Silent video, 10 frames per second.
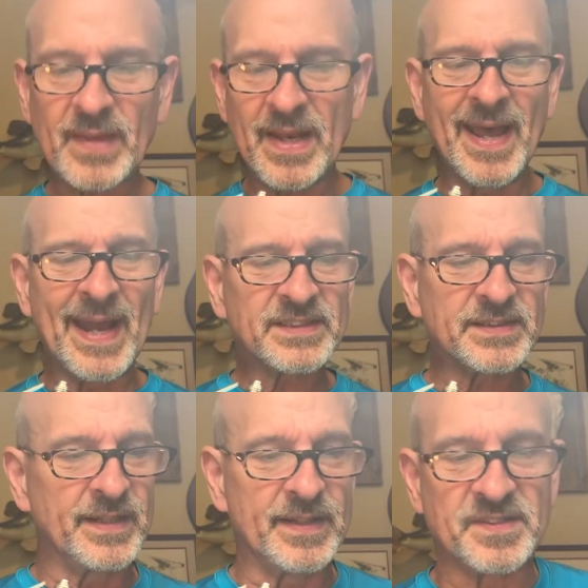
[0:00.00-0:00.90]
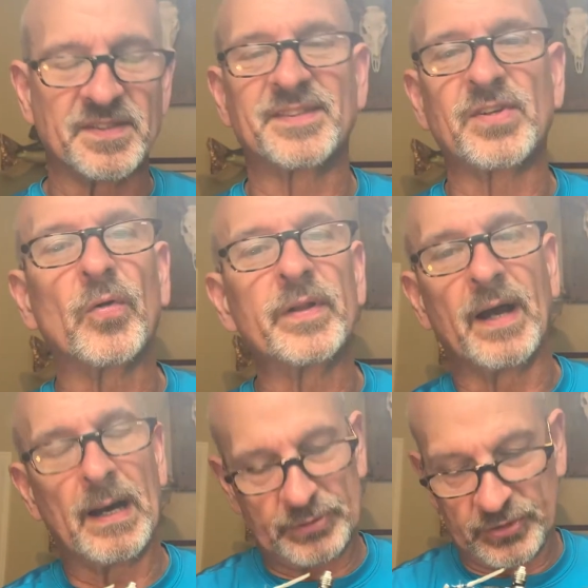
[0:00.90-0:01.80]
Next, and this is totally
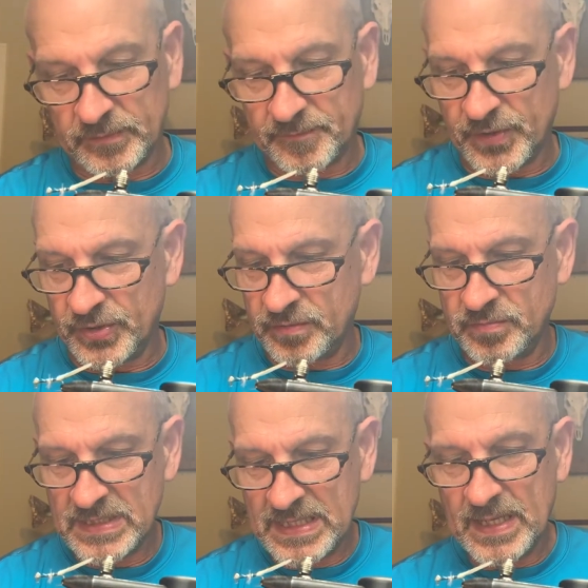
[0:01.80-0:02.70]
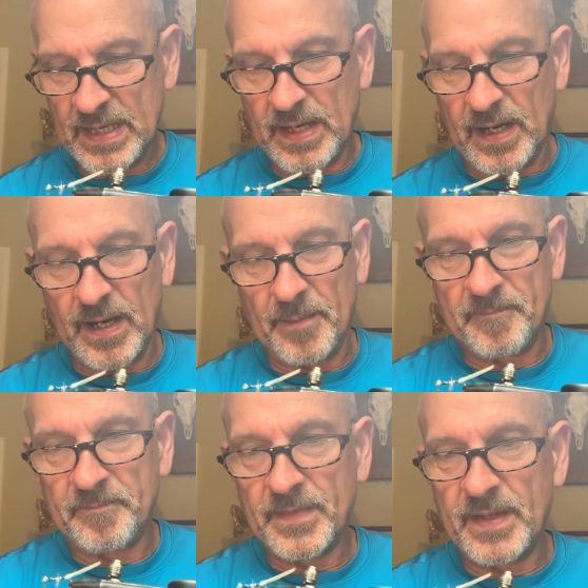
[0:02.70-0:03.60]
optional for you,
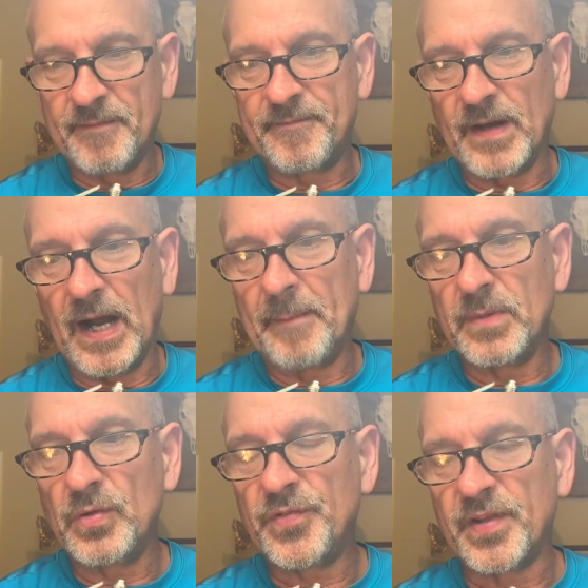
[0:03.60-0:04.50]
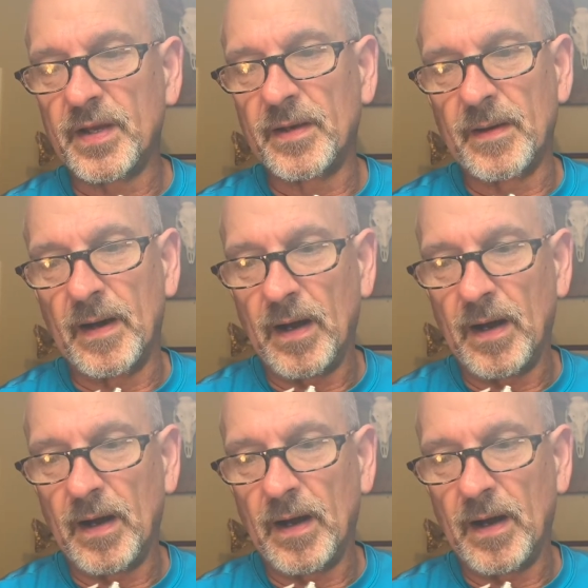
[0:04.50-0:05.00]
if I'm using